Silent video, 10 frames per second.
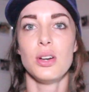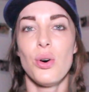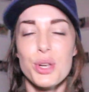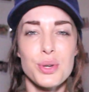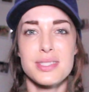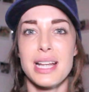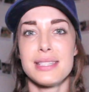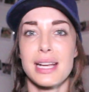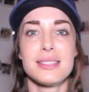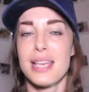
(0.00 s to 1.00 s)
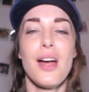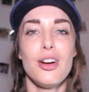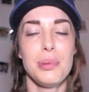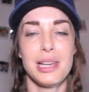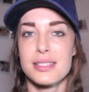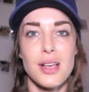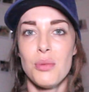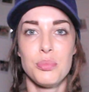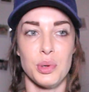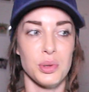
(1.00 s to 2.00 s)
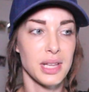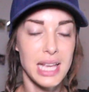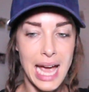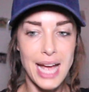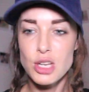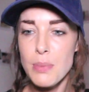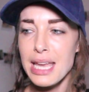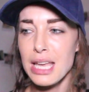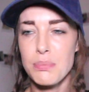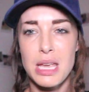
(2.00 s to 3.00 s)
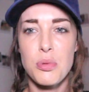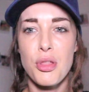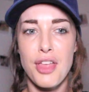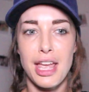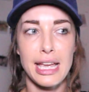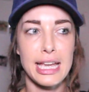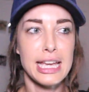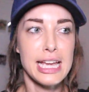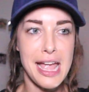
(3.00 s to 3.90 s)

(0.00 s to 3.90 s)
Or you're setting a terrible example and you're making people think